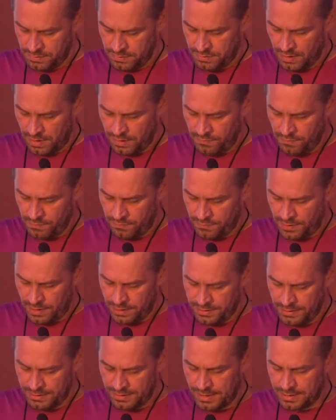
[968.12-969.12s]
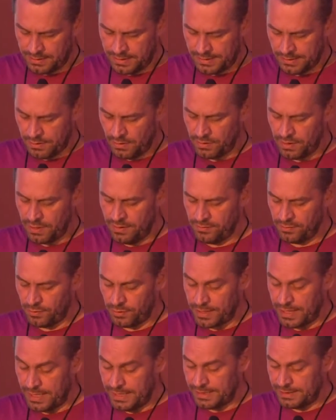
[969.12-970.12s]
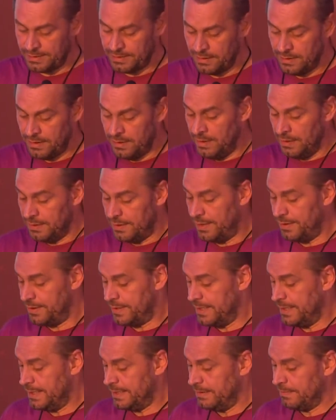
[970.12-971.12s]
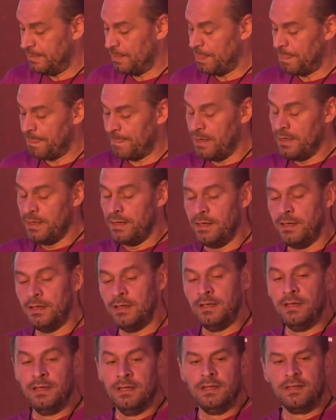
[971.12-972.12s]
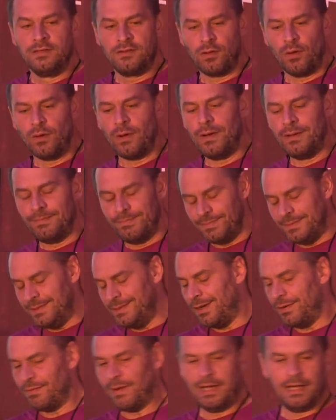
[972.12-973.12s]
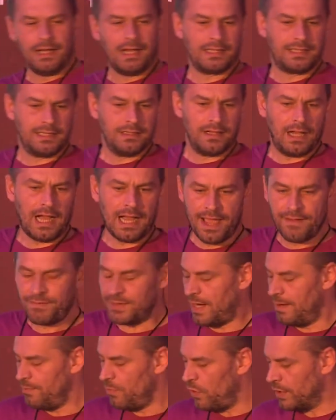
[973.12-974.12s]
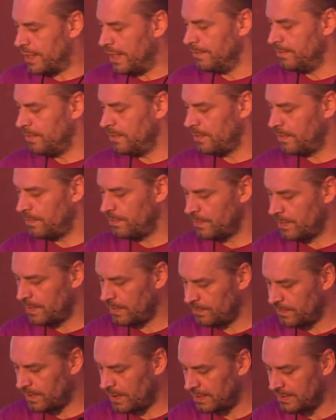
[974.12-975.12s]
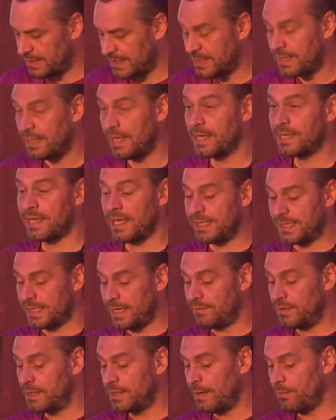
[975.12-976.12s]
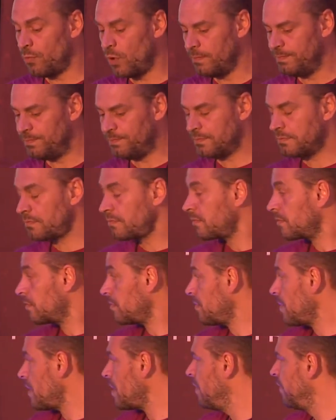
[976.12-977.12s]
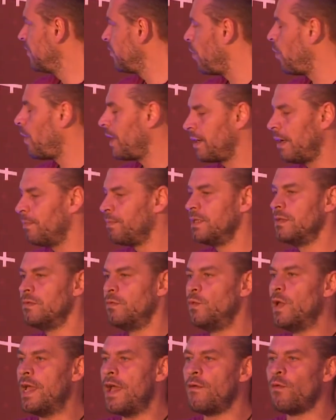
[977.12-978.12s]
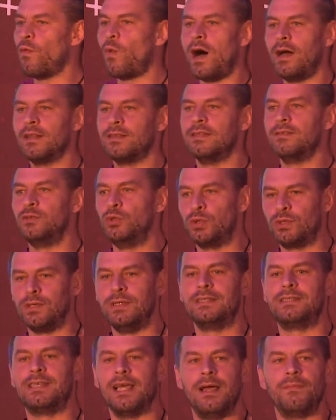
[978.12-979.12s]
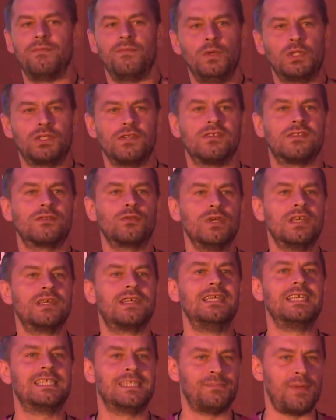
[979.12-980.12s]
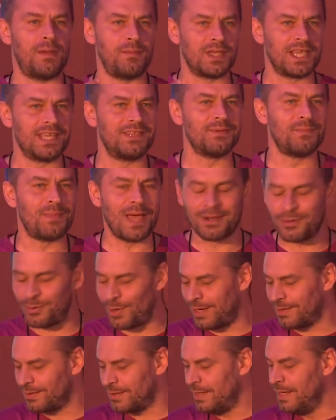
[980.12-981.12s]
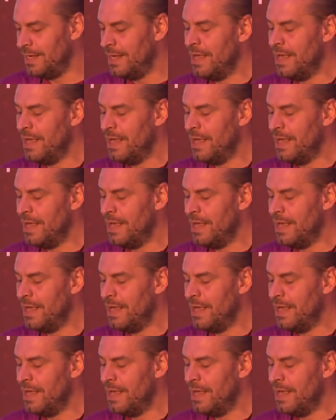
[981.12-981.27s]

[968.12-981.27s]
I will find it like this. Okay, sorry guys. There it is. So, I think I have time. Okay. Still, I can save the demo. So what happened? We have one utility app, which is doing click spamming in the background.